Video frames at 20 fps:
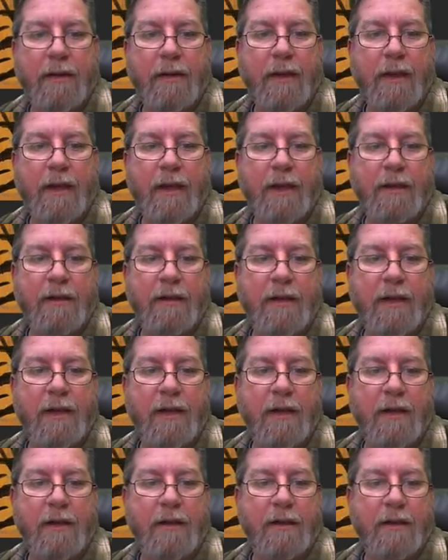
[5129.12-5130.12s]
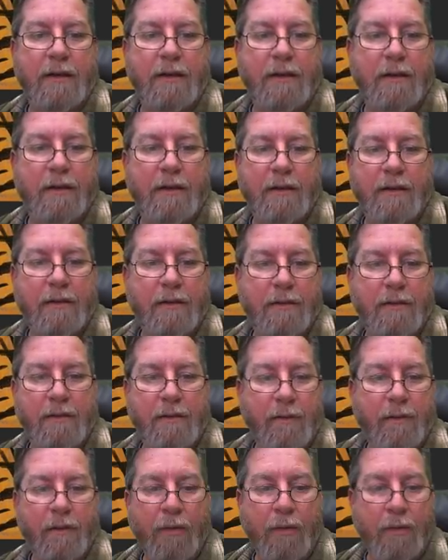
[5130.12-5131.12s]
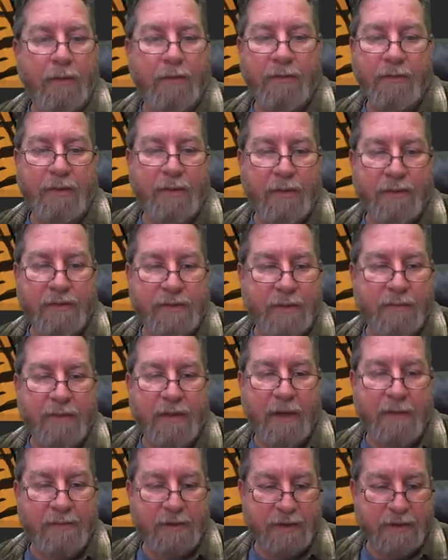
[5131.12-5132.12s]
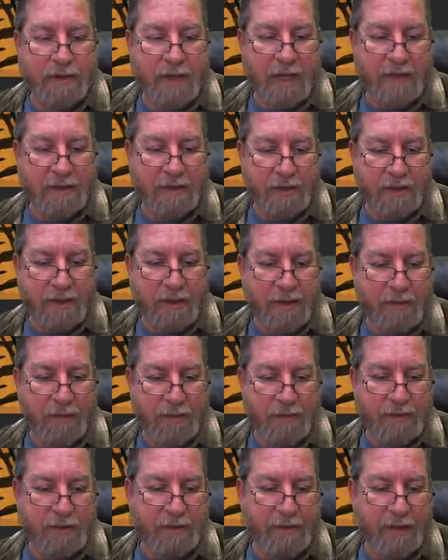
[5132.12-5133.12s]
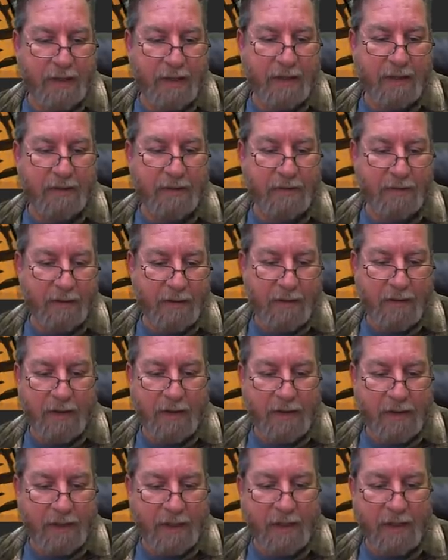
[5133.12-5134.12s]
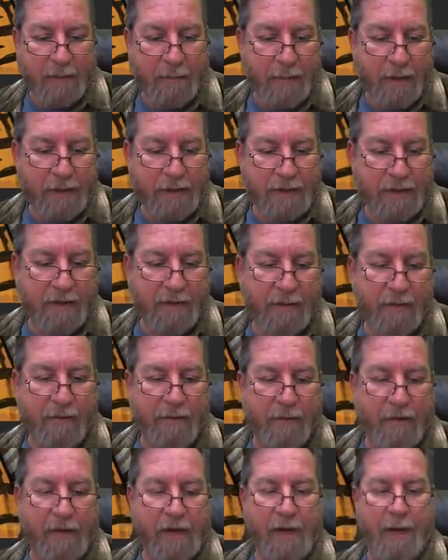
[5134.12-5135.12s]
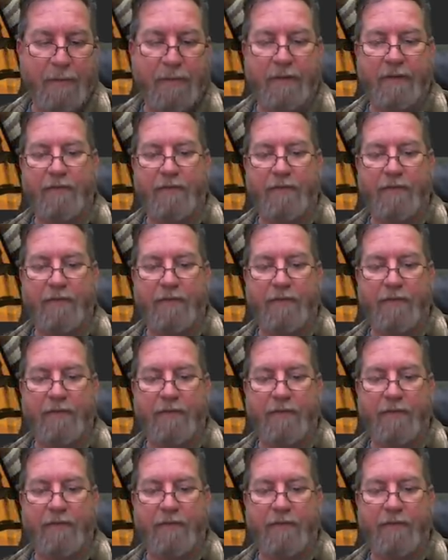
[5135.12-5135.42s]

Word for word: and uh, or you know sometimes the shots are huge and you gotta you gotta budget it over a couple of